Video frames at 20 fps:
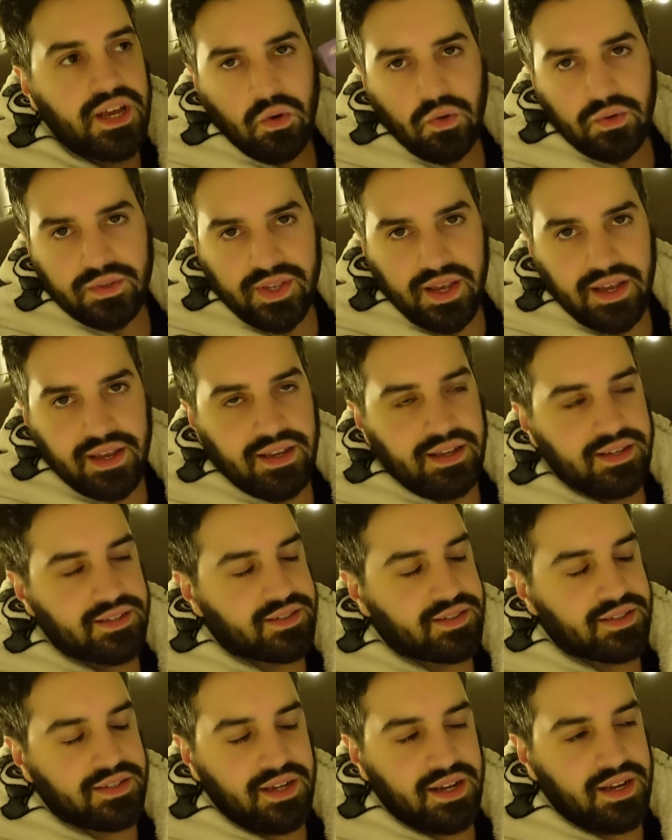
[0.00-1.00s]
Koza is
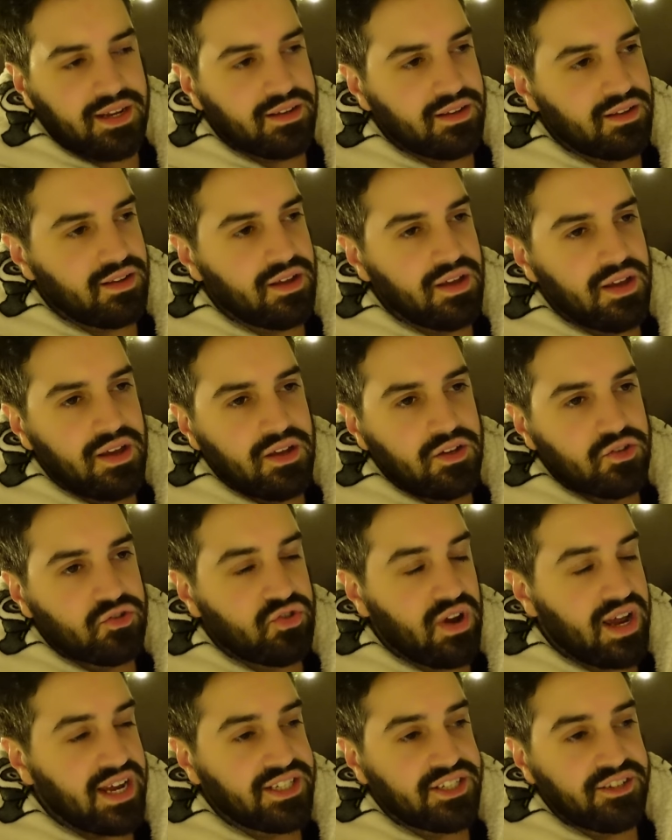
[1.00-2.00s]
still
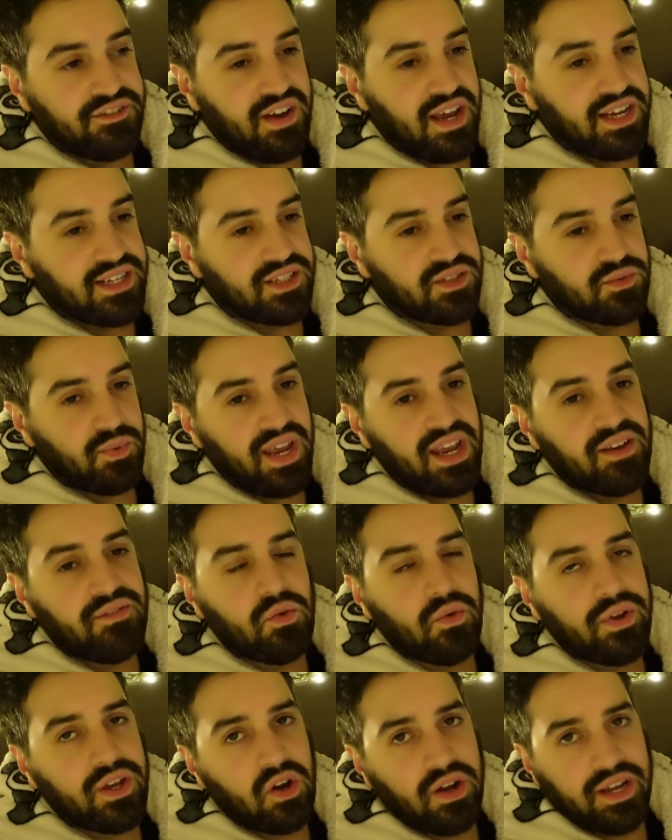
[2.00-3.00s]
trying to fight his way, even
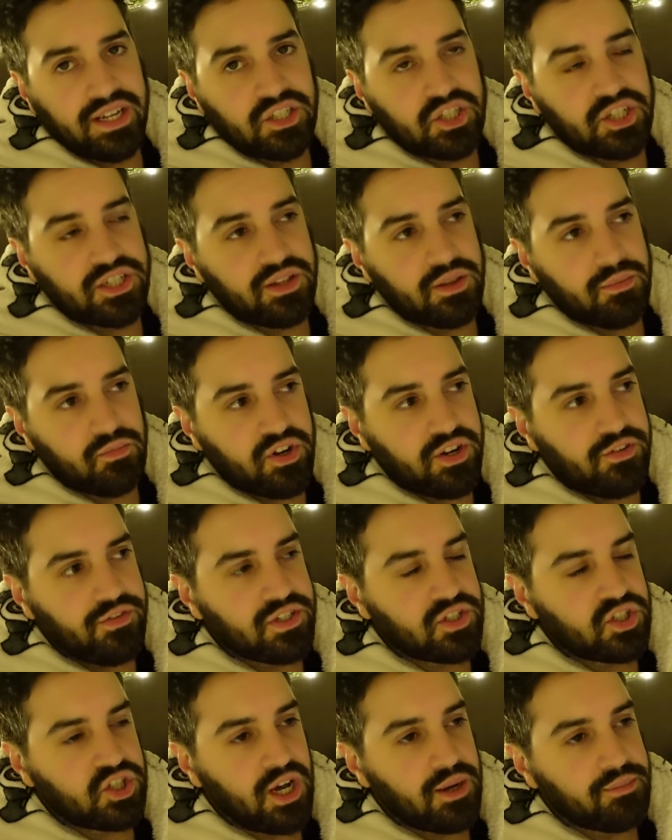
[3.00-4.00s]
though he got injured in the
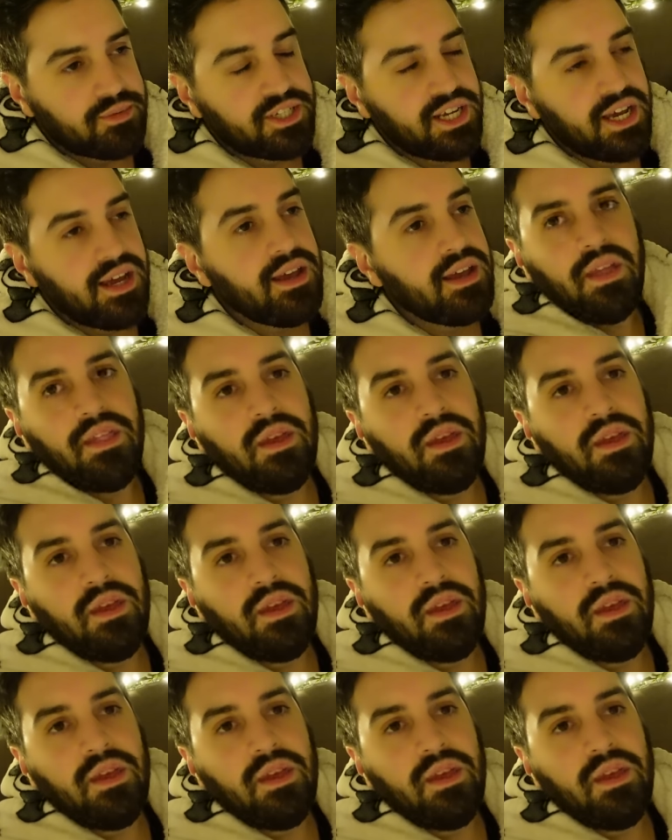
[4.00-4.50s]
previous chapter.